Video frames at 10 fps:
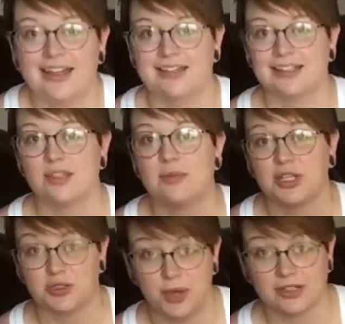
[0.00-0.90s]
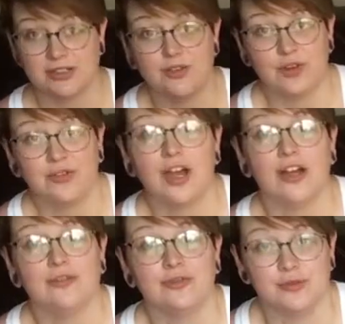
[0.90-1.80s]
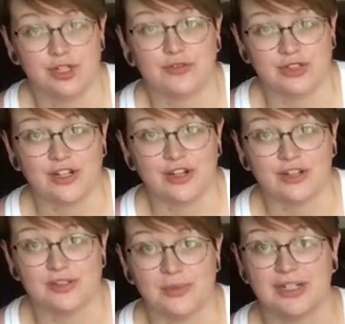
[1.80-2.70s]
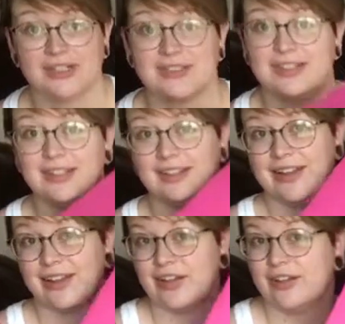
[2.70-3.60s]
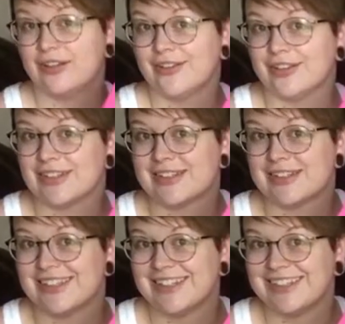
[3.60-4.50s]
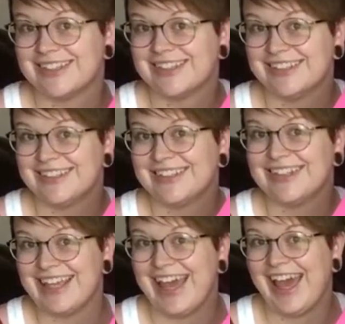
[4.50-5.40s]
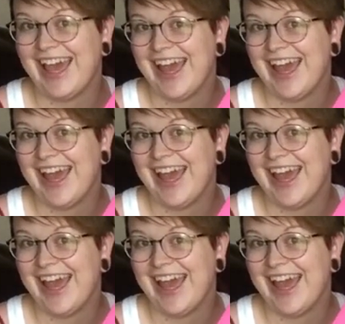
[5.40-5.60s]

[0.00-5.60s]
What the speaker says: This is the biggest box I've ever gotten from Jeffree Star Cosmetics. Like, look at this. Yeah.